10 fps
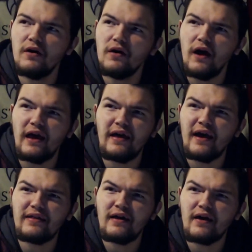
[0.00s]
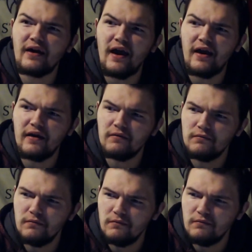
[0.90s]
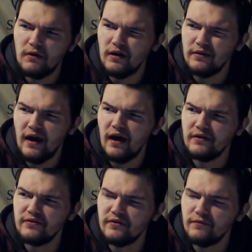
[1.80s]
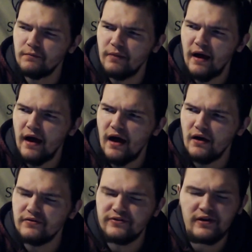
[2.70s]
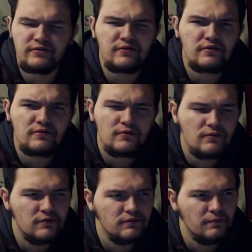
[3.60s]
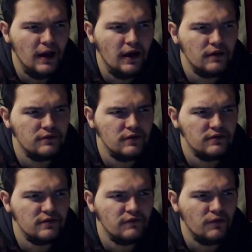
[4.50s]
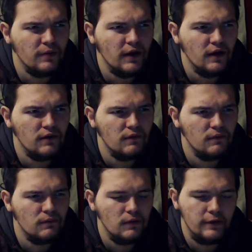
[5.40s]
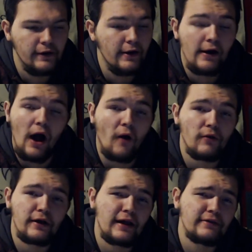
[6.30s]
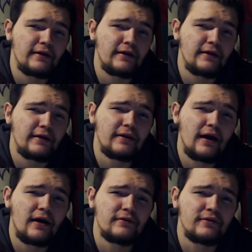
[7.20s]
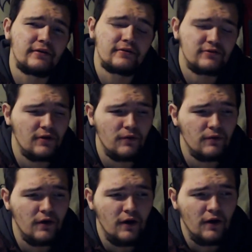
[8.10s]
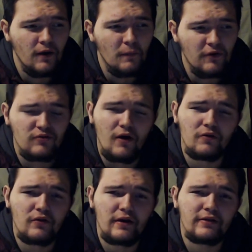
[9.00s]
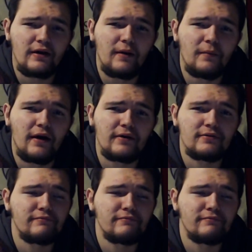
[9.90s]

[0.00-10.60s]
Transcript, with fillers: And ain't that like a analogy? Pal justice? Pal, justice for pal? I don't know, I can't think of the analogy, so make sure I don't look like a dumbass.